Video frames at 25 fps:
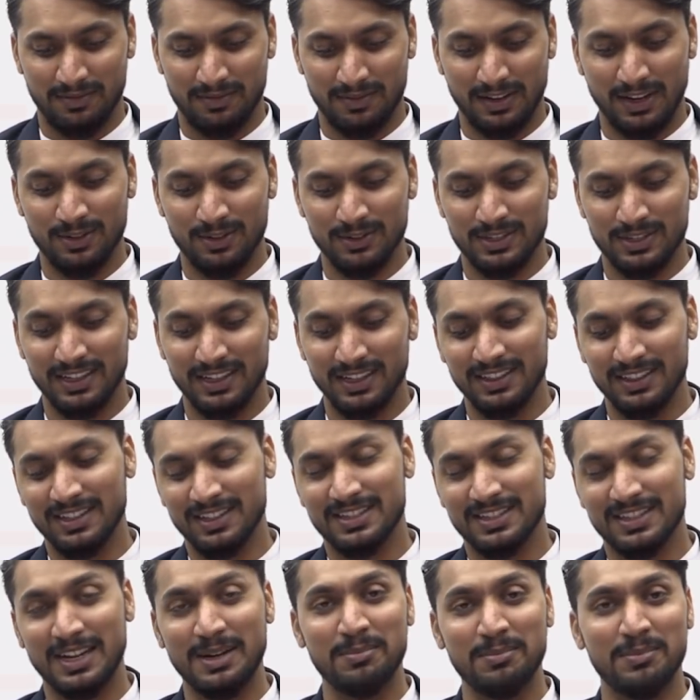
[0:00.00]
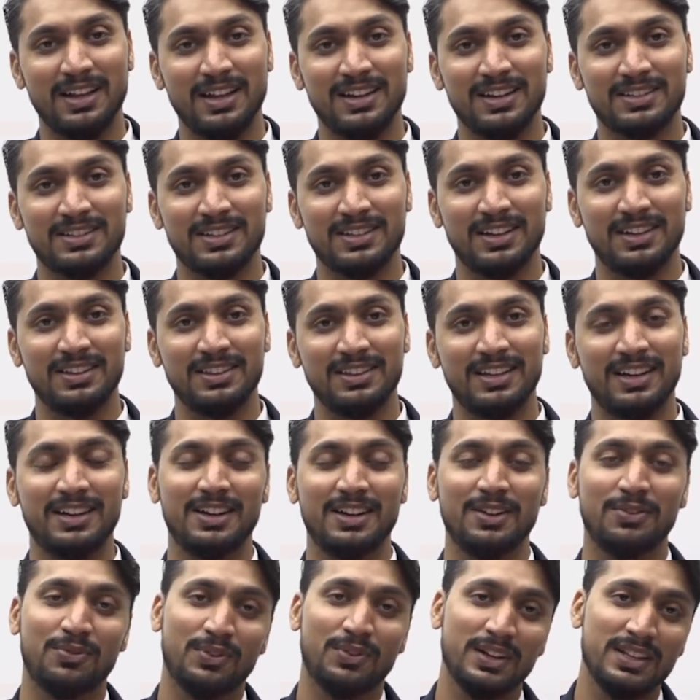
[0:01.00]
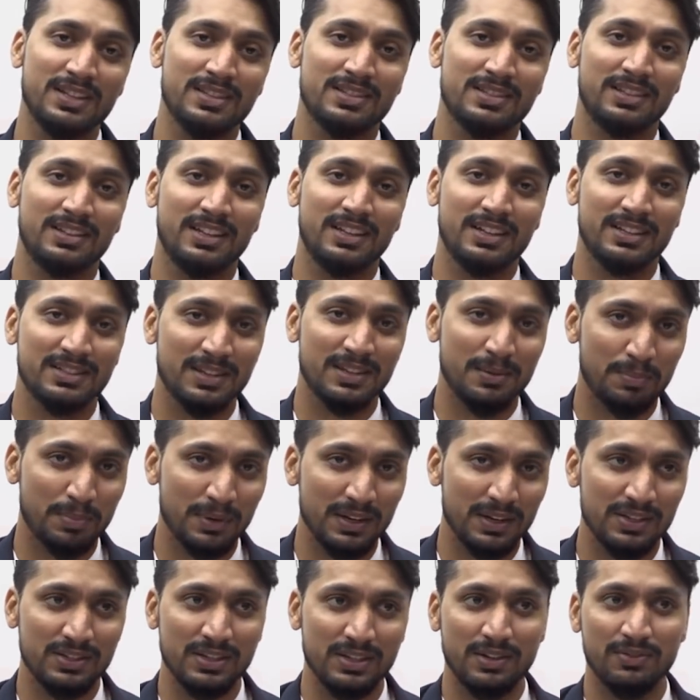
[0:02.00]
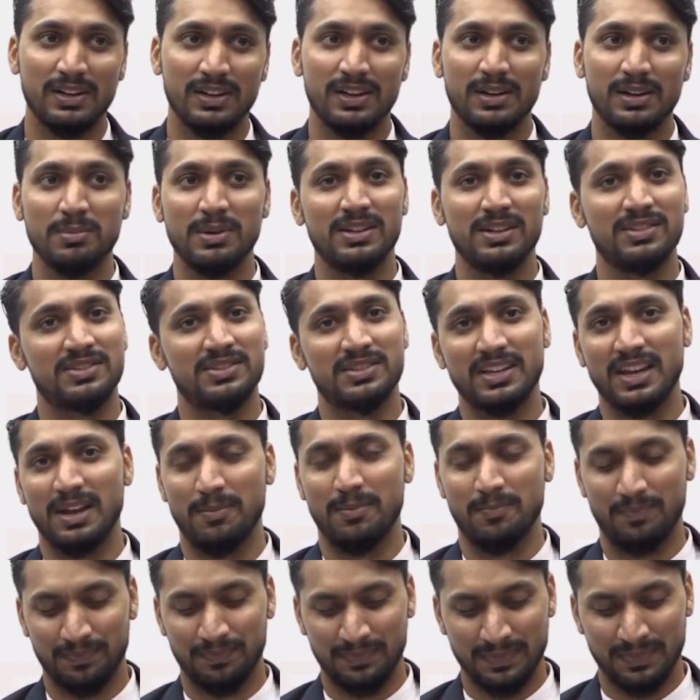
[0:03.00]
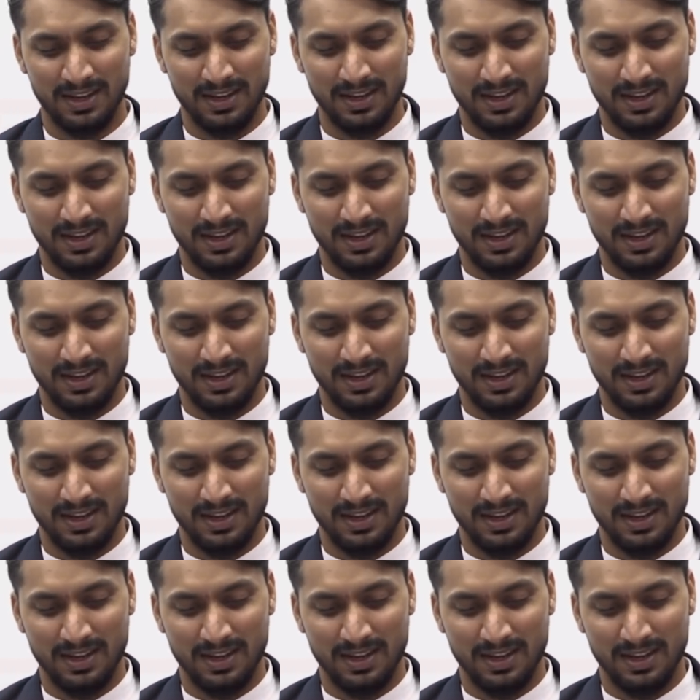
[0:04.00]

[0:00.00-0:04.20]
velocity in the same direction, their difference, their separation will remain same.